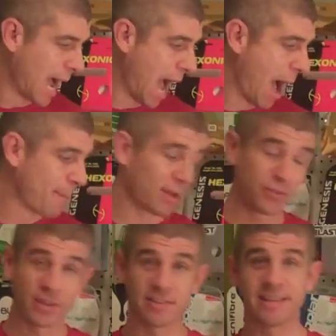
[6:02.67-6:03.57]
About
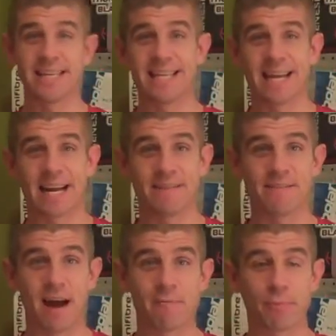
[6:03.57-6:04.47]

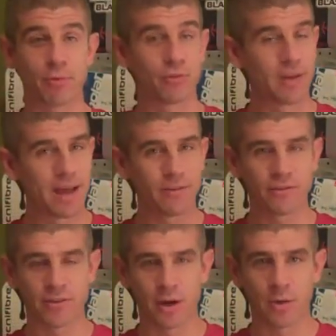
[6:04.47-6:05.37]
$16.95 per set,
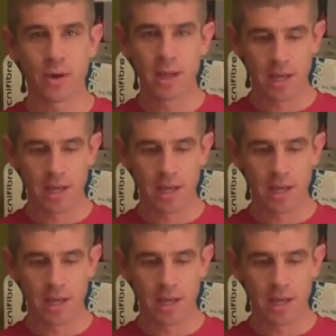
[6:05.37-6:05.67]
so,